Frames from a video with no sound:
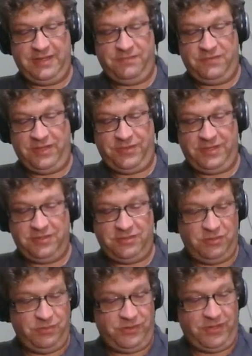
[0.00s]
have nothing to
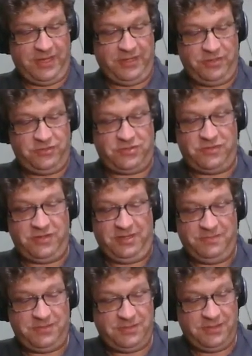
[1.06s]
do with I/O
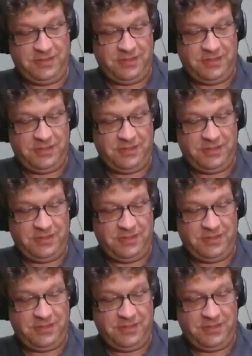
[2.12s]
streams.